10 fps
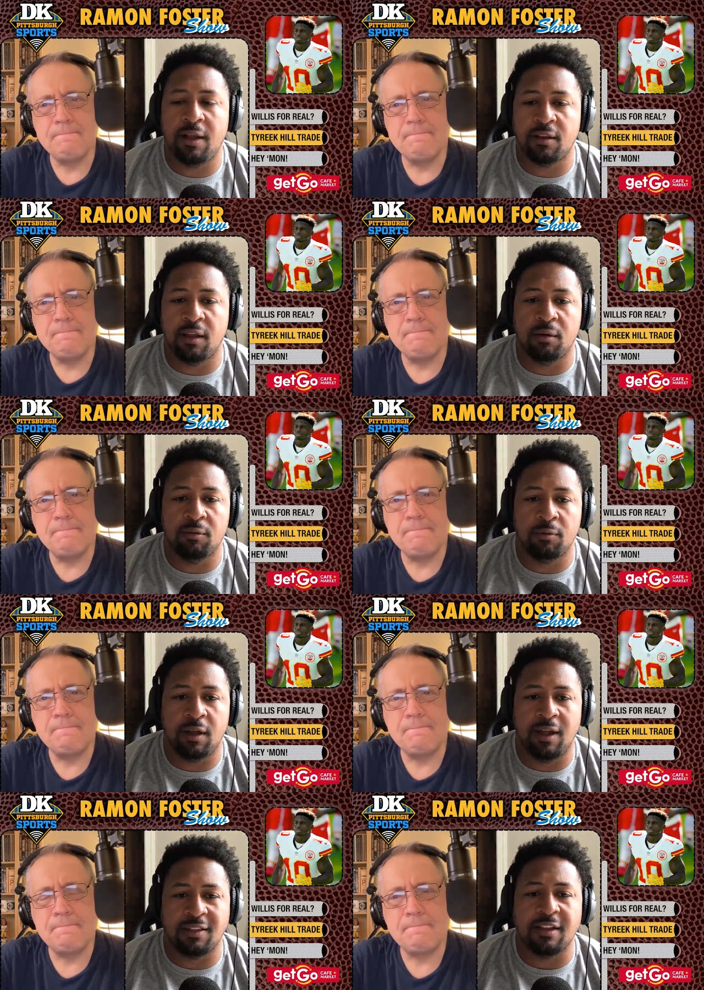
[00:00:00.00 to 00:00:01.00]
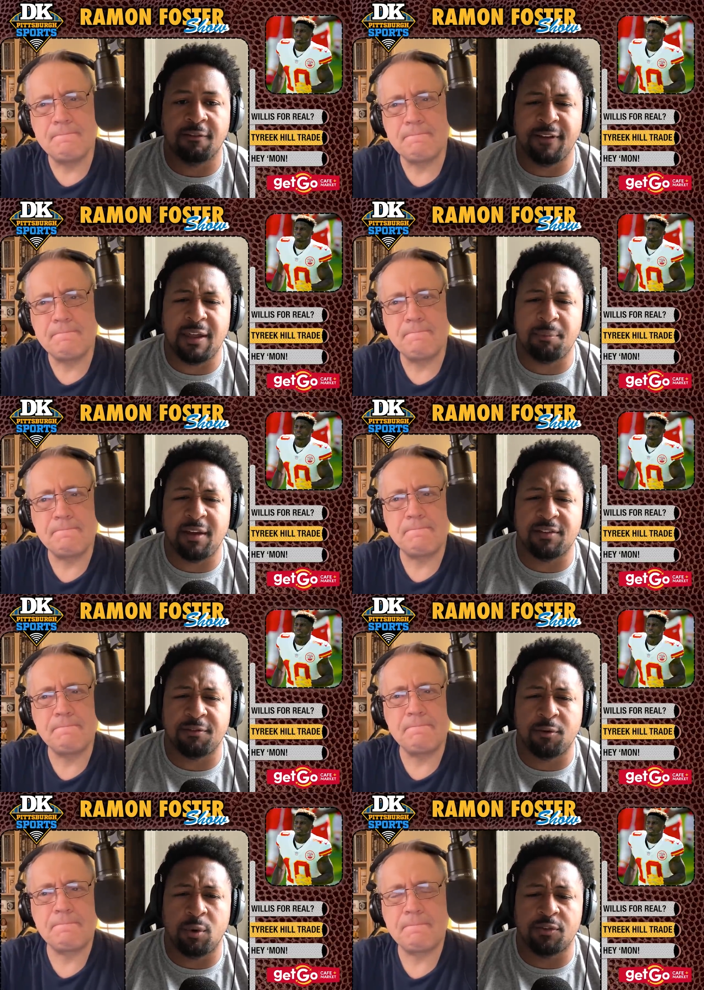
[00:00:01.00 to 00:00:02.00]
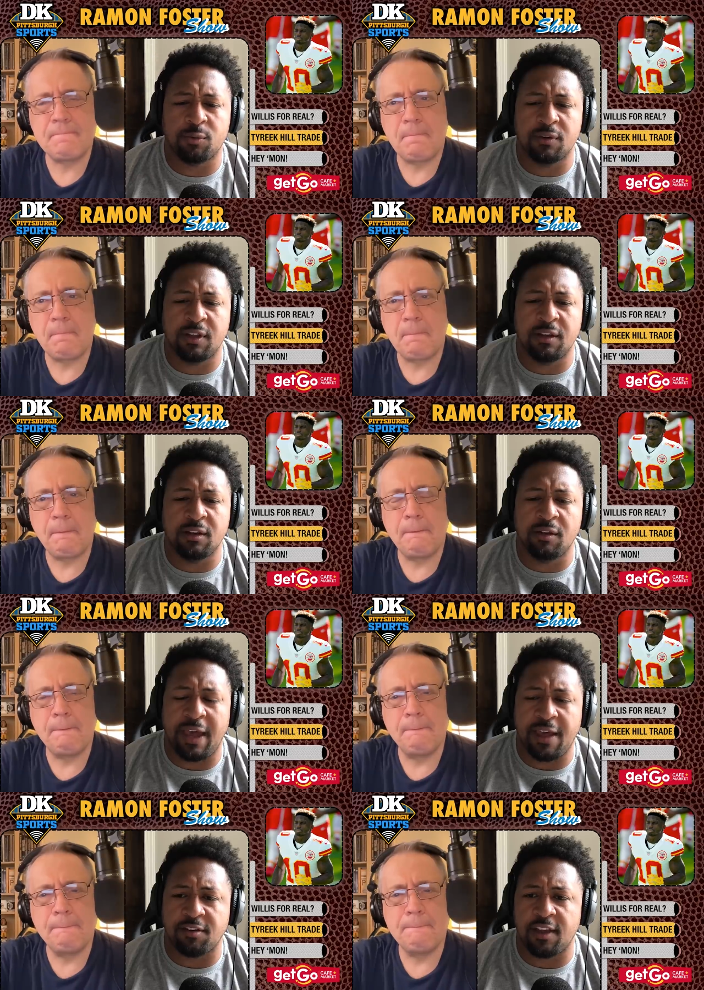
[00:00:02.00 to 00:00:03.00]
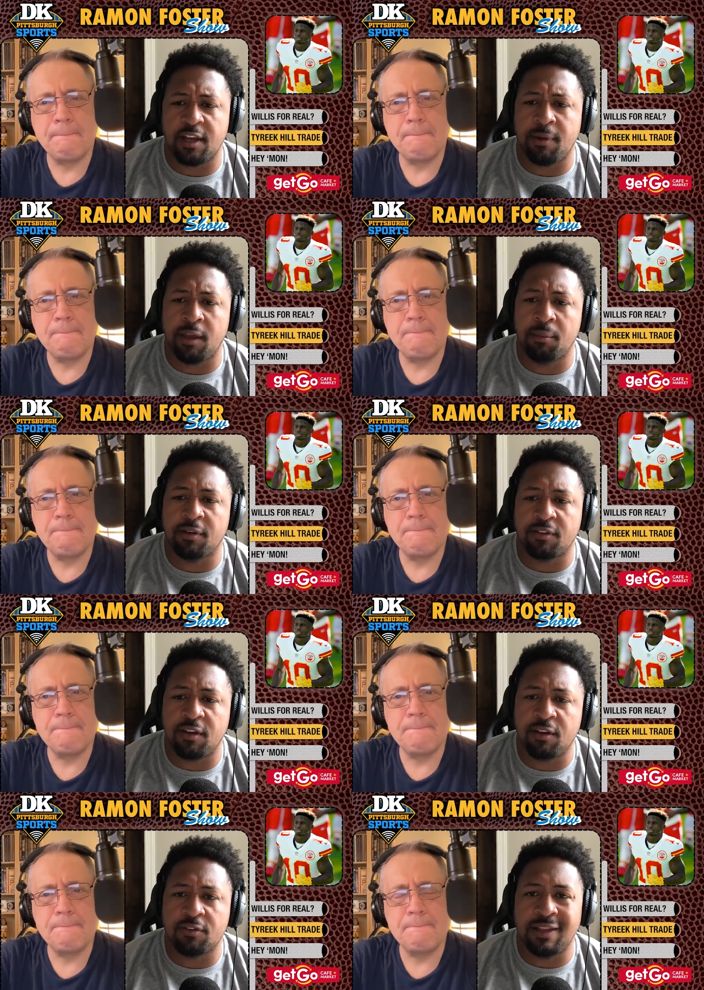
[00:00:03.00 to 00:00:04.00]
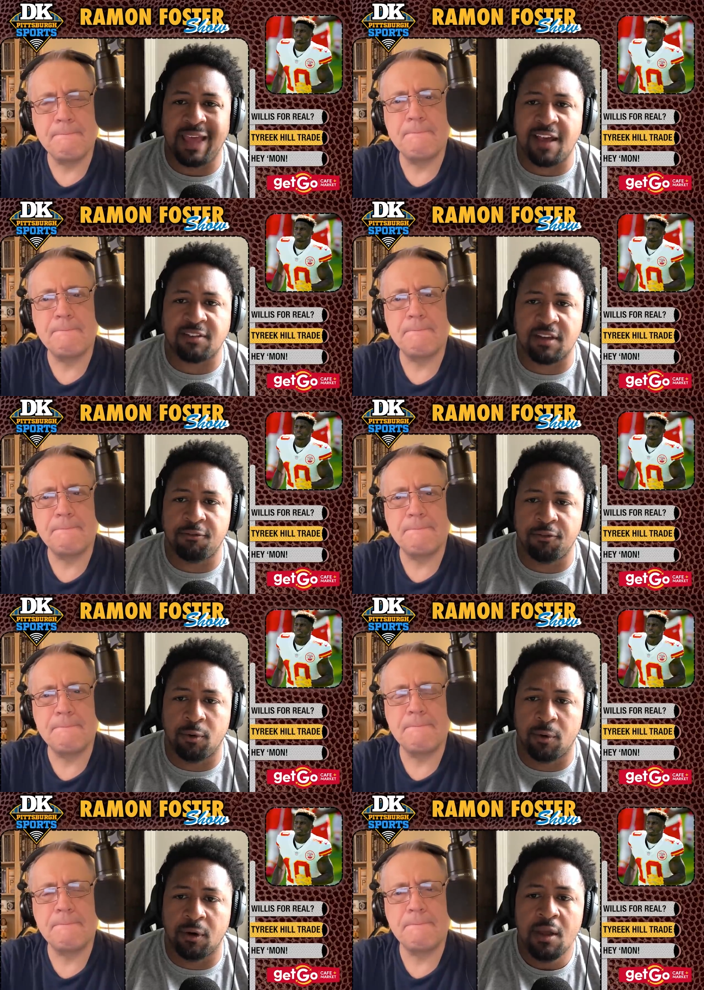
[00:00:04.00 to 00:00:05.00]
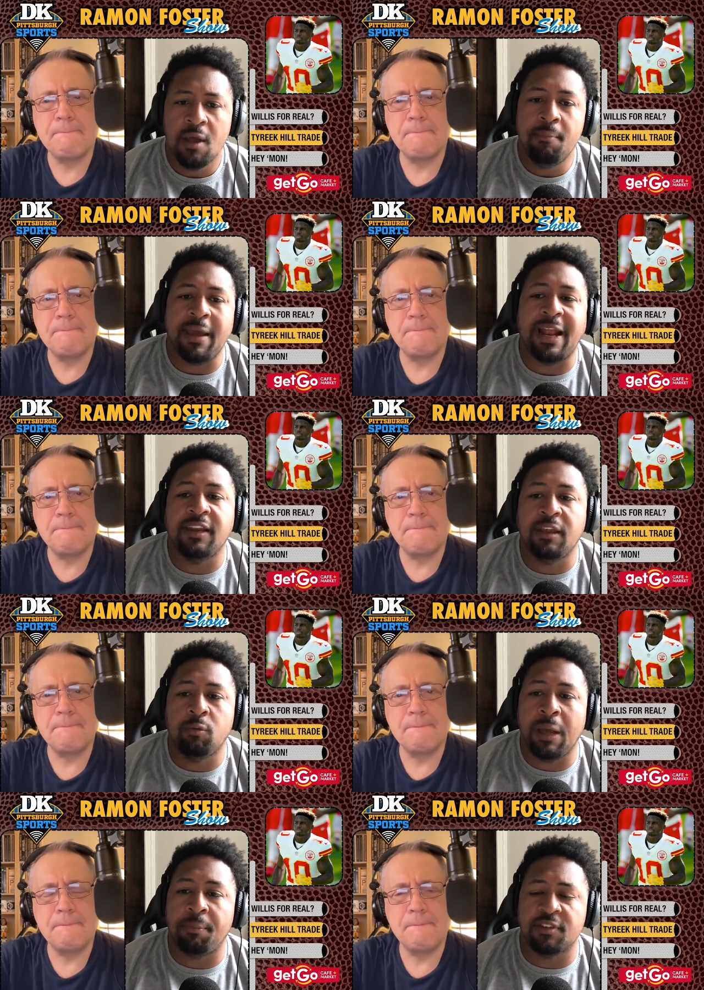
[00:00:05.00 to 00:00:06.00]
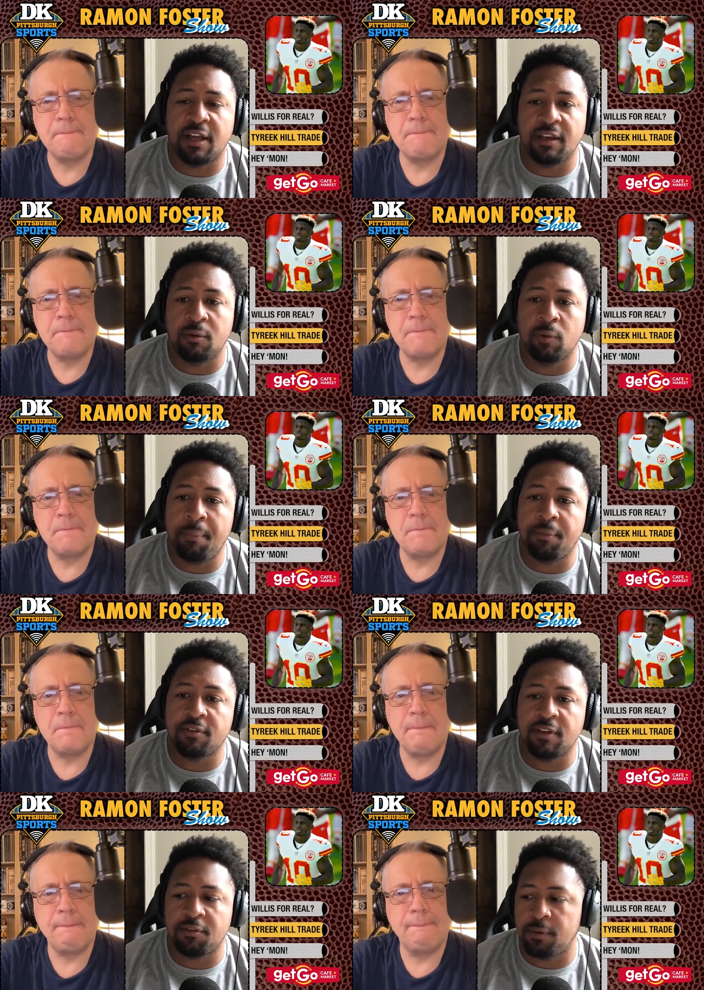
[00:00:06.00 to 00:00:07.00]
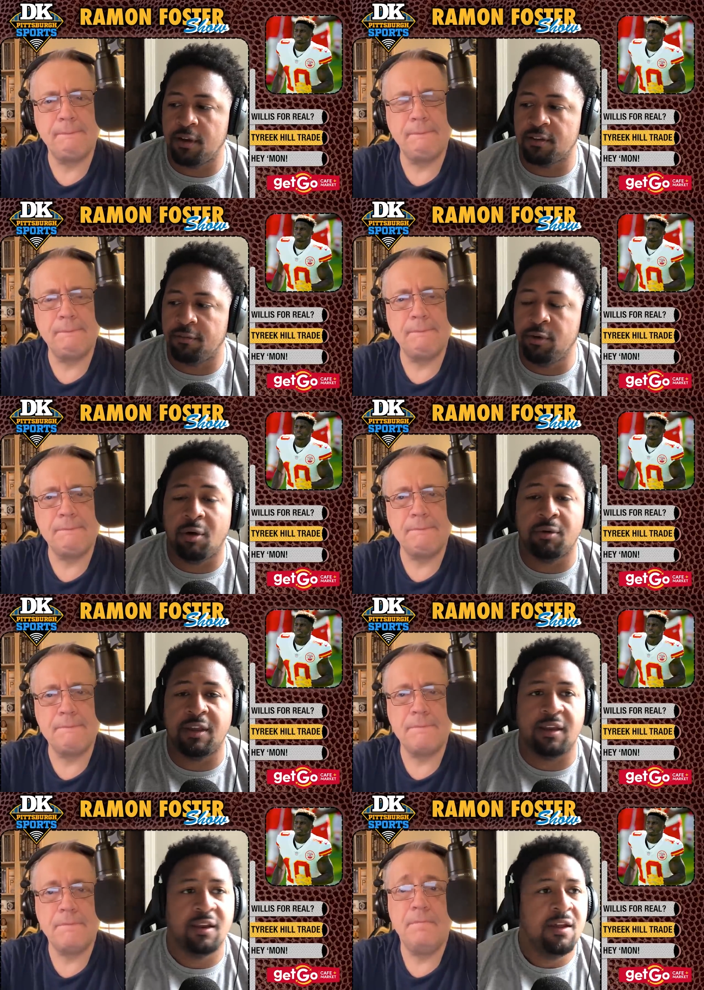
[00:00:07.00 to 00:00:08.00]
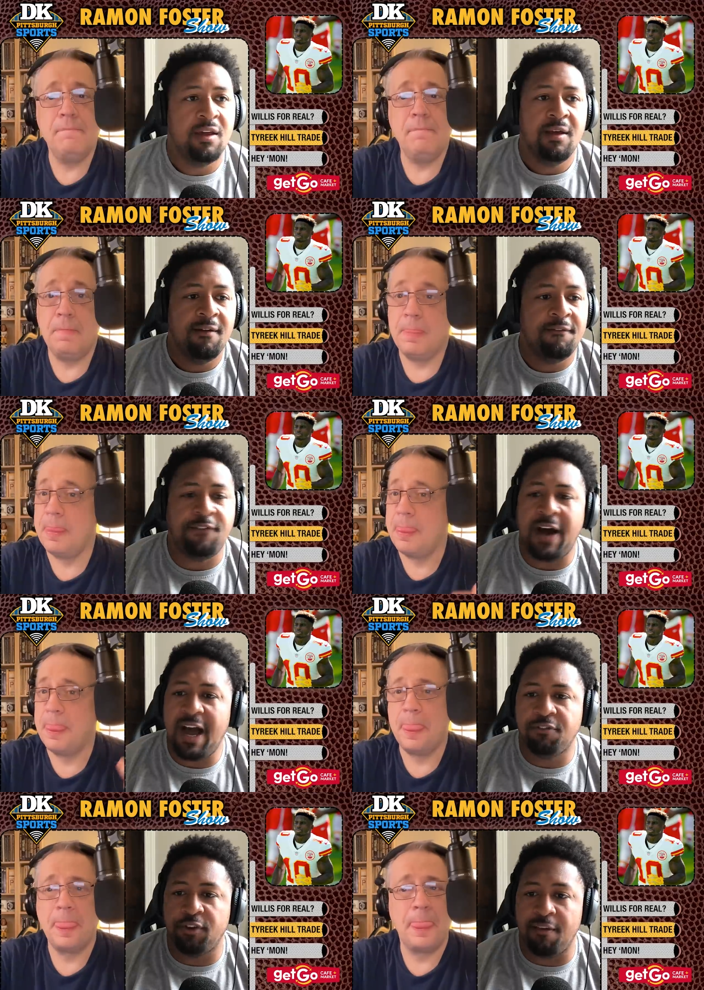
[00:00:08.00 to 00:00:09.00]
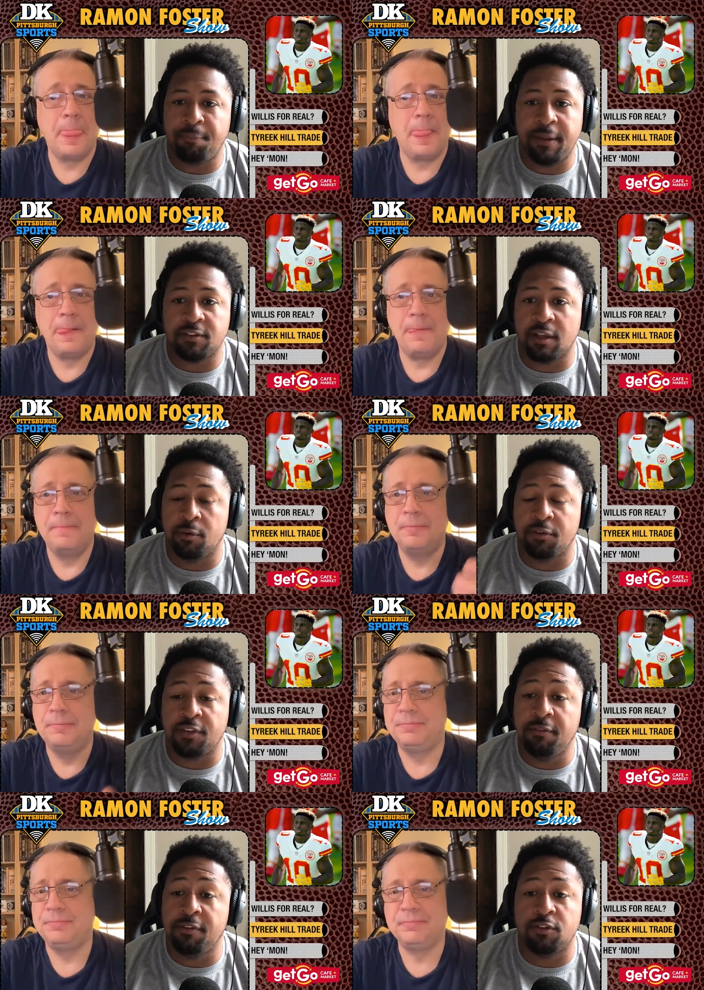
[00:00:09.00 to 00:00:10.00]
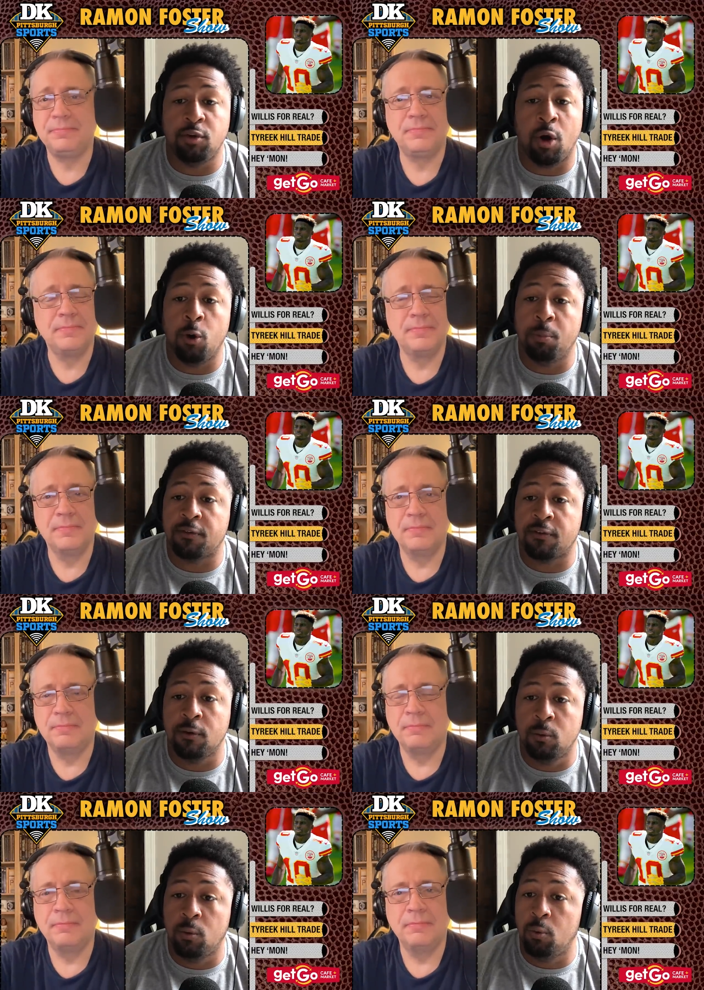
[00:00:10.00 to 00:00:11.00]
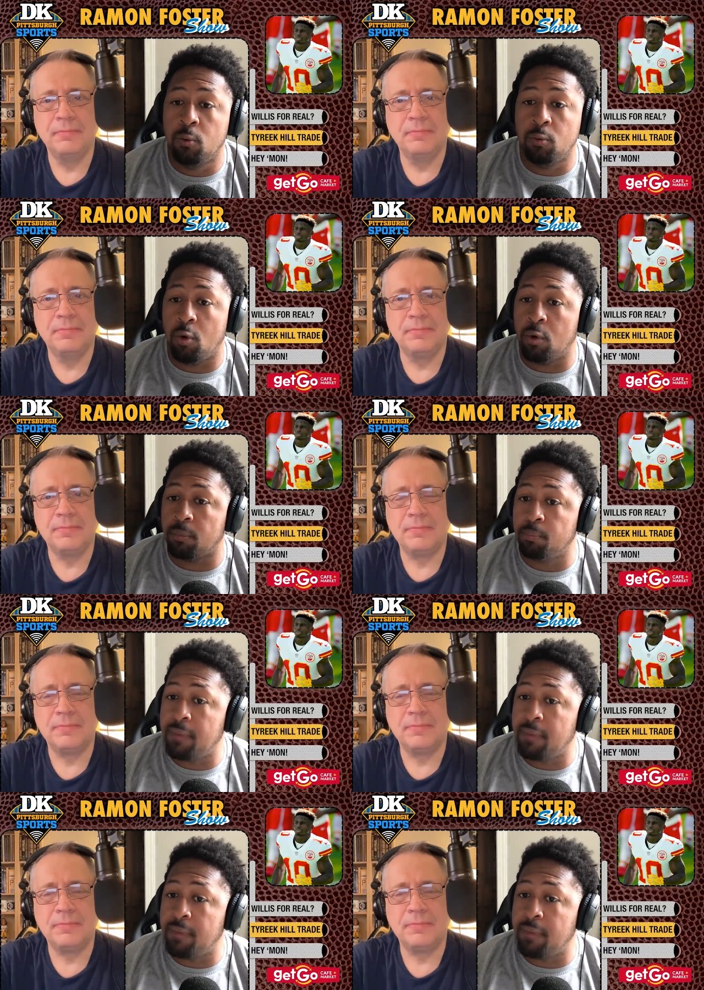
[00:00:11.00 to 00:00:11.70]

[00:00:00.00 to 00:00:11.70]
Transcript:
Speaker 1: why I think I think the fan base of course were getting a little agitated by him continuously asking for, "Man, I need weapons. I need weapons." That's because if you go get five draft picks that are receivers, you hope two or